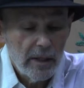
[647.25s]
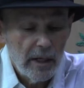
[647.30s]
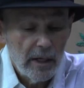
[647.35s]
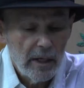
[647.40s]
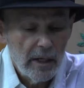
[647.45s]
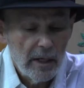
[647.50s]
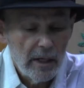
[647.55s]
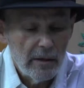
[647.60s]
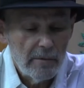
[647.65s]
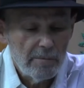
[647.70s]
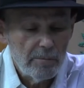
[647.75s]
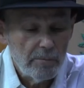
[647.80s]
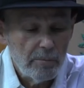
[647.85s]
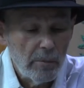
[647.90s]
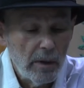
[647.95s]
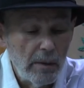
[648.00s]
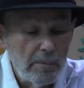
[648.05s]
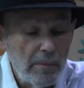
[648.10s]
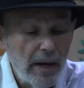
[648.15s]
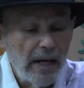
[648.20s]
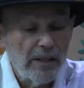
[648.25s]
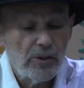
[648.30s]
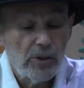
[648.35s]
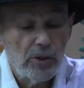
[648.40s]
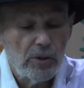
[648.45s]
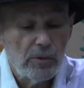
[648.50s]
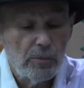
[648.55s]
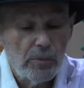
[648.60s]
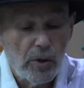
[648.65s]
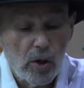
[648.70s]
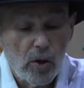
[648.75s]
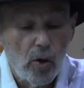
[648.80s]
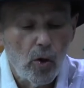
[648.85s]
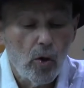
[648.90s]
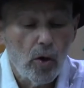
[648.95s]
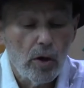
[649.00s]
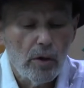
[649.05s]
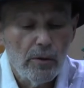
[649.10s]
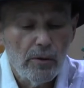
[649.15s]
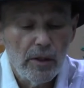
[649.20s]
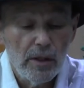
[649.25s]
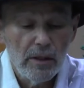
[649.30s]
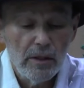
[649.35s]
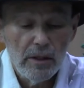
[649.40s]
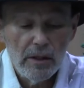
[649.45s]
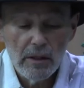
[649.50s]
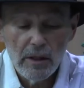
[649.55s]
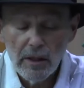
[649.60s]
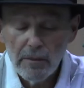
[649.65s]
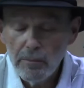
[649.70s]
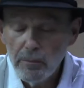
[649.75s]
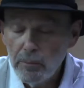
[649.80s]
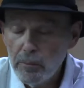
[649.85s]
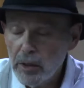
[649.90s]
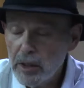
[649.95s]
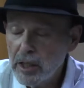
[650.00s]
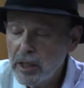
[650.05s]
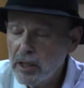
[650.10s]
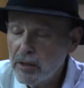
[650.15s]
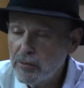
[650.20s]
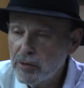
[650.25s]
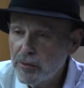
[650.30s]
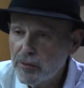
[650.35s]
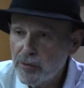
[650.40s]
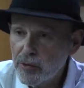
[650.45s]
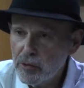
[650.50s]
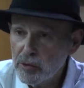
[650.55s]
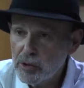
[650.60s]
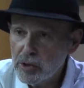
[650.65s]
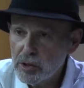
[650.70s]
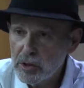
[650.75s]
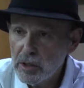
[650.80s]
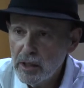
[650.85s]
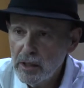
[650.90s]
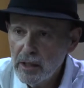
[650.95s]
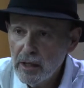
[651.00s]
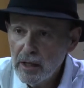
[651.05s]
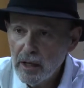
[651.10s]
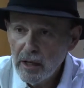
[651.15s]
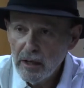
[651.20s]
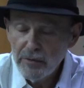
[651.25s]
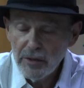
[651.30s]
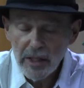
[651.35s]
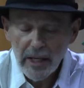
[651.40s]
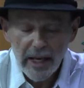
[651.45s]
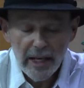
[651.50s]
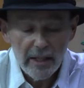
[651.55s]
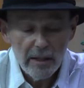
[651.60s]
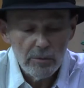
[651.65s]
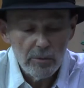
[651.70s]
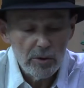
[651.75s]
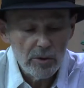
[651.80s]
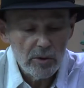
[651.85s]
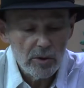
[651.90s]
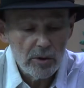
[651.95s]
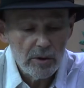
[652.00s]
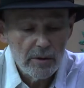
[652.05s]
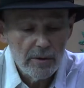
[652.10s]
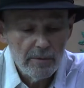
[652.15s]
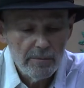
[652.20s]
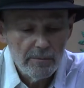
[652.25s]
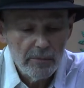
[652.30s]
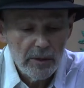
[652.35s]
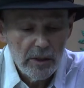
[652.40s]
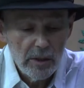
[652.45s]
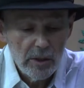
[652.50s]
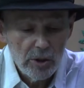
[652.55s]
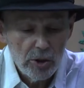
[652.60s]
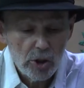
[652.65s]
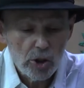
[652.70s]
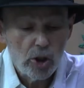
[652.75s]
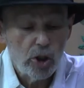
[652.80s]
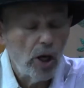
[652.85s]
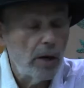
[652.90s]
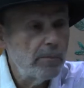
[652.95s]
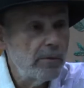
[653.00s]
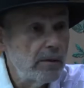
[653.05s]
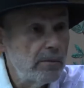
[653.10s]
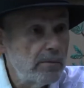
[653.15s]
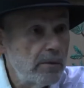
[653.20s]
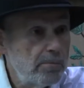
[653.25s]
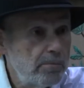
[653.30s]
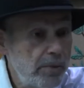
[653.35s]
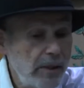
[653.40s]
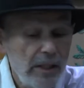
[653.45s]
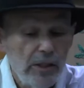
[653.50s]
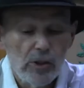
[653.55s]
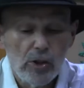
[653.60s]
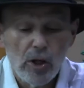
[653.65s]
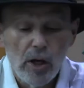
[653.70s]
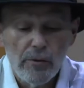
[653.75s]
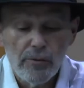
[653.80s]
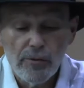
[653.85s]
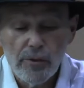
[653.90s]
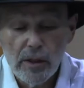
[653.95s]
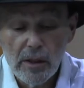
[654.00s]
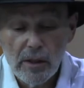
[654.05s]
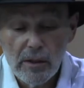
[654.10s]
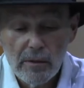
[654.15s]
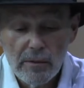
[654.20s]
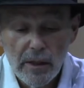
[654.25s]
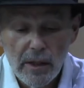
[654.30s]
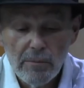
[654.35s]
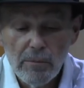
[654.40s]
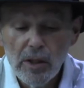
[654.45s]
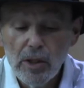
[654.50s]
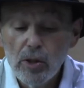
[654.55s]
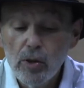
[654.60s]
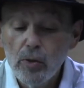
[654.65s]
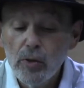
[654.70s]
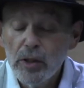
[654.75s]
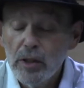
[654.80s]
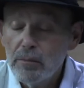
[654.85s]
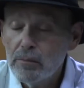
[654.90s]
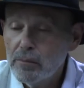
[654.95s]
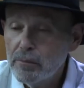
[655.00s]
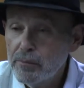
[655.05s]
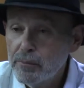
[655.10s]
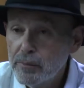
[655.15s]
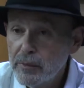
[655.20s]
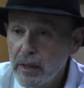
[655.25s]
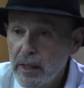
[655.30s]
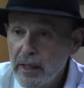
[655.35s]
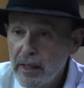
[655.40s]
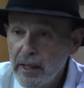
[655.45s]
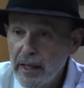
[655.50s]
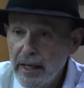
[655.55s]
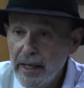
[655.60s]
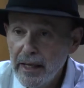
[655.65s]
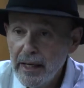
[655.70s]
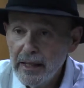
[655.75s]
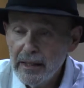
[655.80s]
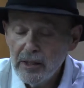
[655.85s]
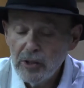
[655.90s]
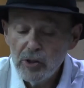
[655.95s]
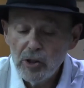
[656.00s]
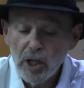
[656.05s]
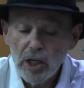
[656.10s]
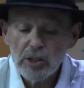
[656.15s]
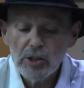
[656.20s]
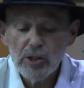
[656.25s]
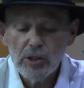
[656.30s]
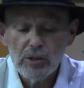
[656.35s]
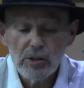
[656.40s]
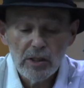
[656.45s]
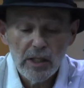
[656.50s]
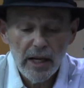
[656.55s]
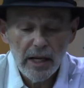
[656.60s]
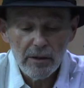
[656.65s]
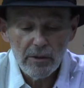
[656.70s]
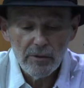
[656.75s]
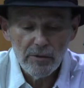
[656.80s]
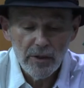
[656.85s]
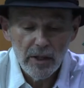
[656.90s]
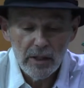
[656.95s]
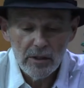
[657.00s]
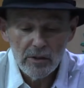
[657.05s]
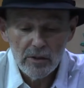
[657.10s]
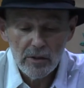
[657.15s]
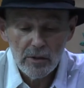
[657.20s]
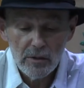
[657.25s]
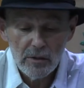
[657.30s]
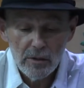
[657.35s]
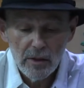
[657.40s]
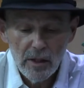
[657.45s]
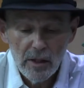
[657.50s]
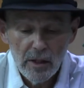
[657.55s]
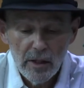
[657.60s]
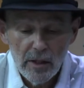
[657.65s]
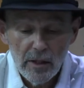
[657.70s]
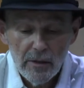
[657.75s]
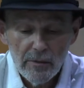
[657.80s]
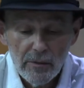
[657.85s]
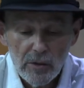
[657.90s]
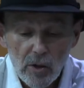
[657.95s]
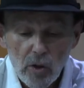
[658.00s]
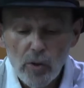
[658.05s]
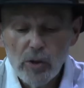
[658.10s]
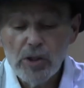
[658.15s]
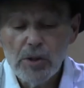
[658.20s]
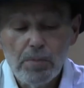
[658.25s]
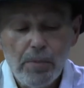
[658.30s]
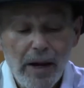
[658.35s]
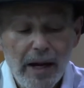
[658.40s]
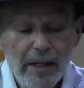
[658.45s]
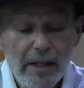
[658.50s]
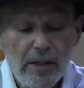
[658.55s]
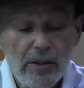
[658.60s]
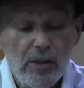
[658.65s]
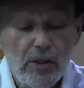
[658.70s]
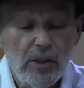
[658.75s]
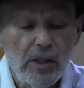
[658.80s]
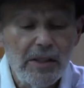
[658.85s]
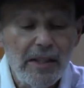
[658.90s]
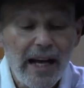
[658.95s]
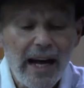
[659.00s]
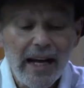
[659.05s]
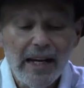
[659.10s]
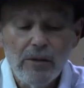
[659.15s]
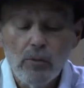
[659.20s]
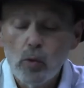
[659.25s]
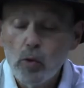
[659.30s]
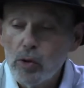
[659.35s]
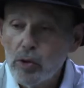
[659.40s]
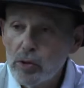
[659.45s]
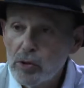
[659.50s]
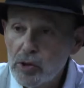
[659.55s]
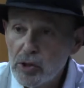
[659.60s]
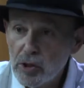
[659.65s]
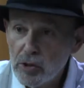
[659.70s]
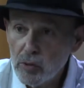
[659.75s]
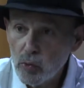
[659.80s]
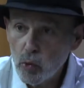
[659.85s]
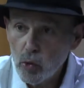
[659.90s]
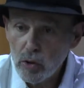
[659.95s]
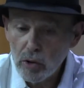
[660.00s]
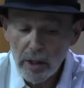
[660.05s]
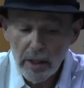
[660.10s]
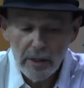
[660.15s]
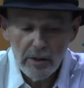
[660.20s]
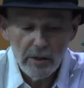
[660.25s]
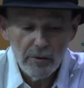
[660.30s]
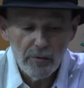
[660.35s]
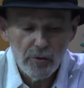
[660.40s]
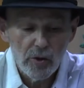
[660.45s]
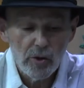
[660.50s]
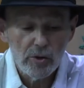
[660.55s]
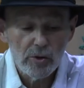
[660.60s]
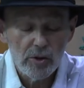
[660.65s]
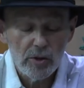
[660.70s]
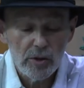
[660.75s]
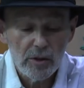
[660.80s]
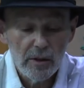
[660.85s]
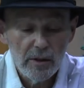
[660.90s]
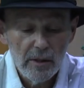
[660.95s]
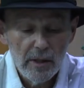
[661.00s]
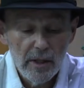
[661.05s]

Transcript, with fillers: uh, um, maser bechor, the uh, bringing of the first of the animals, shlamim, a peace offering, and miluim, an induction sacrifice corresponding to the nine words in the, wor- in the verse